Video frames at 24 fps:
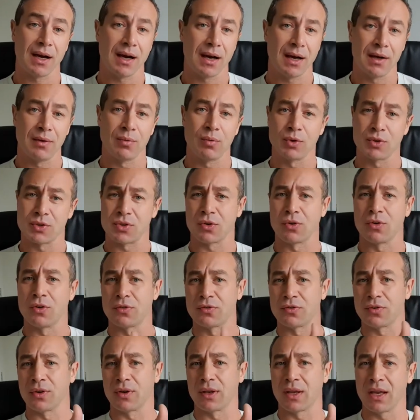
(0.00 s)
I want to go
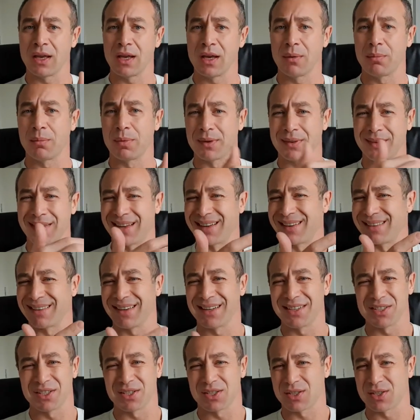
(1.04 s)
for gig, but then
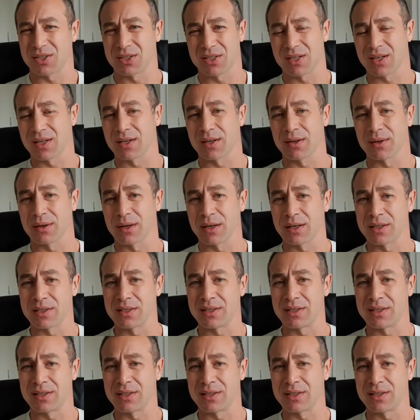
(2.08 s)
I just I